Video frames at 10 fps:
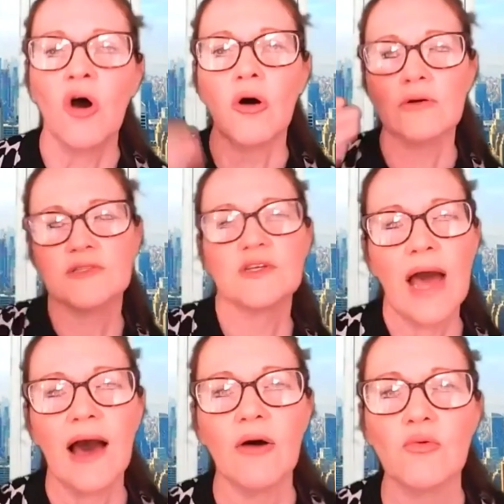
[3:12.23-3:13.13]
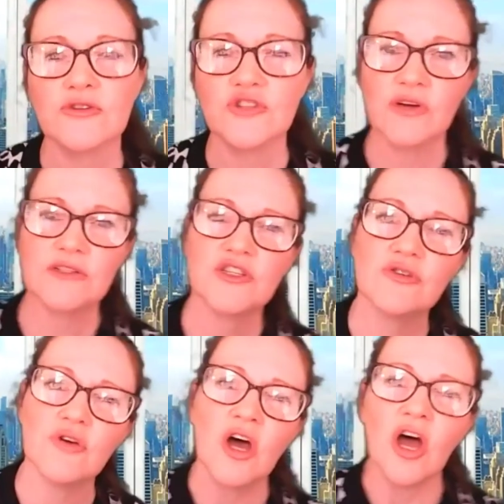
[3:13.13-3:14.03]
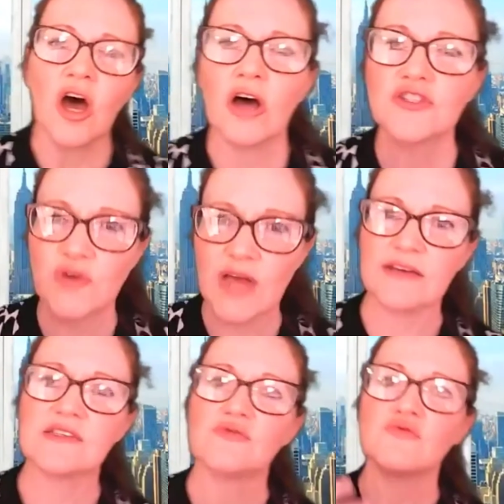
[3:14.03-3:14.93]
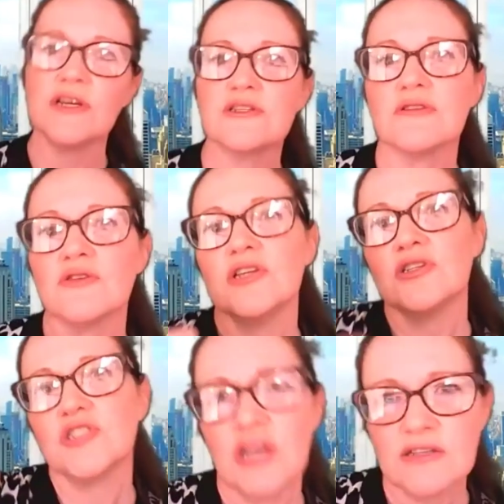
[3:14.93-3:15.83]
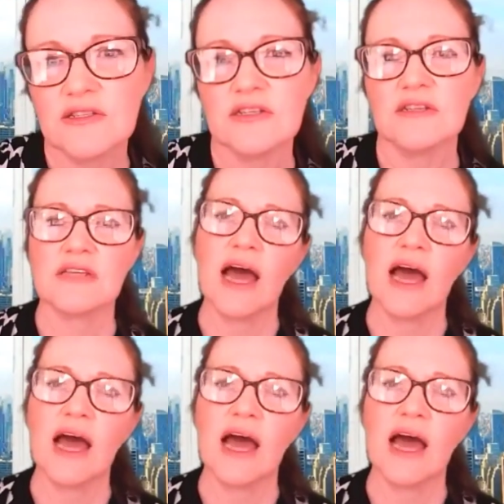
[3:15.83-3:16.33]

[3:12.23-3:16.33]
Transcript: Also, how we're trying to address racial injustice,